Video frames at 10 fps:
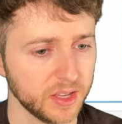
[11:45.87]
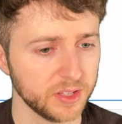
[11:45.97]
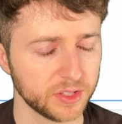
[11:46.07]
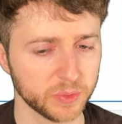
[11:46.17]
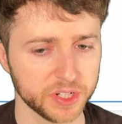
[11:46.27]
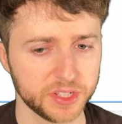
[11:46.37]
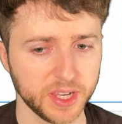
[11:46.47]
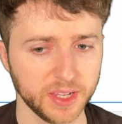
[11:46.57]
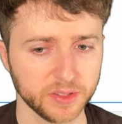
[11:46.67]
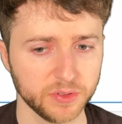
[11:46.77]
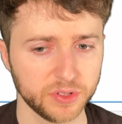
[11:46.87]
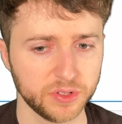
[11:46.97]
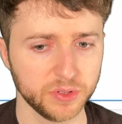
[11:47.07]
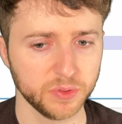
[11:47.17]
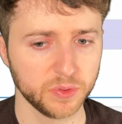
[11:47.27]
So we're just taking those
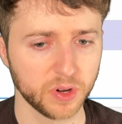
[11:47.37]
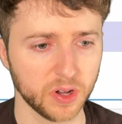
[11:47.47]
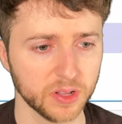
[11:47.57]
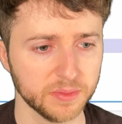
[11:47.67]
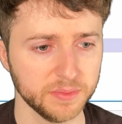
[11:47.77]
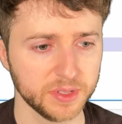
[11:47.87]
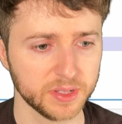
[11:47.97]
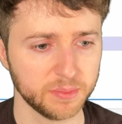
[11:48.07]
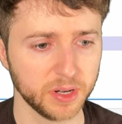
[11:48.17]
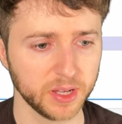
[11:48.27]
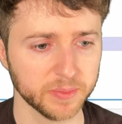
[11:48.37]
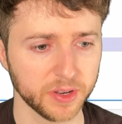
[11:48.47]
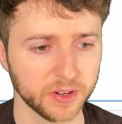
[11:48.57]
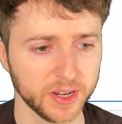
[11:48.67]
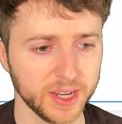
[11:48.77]
two columns, putting them on
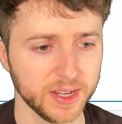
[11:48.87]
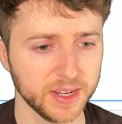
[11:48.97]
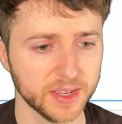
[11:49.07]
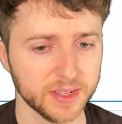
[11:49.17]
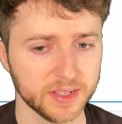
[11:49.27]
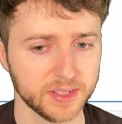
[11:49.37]
our AData.